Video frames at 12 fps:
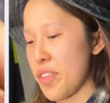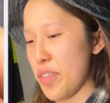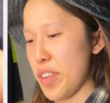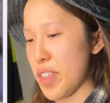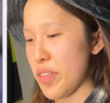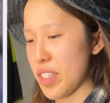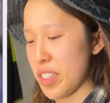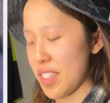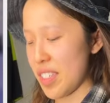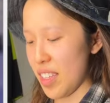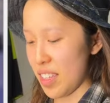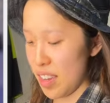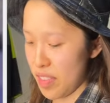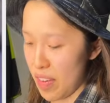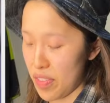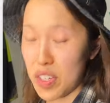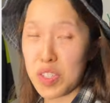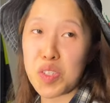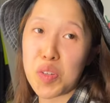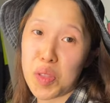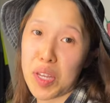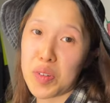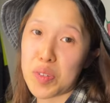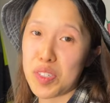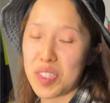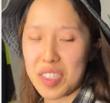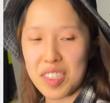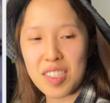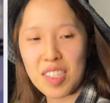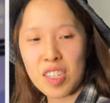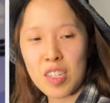Very lovely to see that. Now I have that in 2 languages.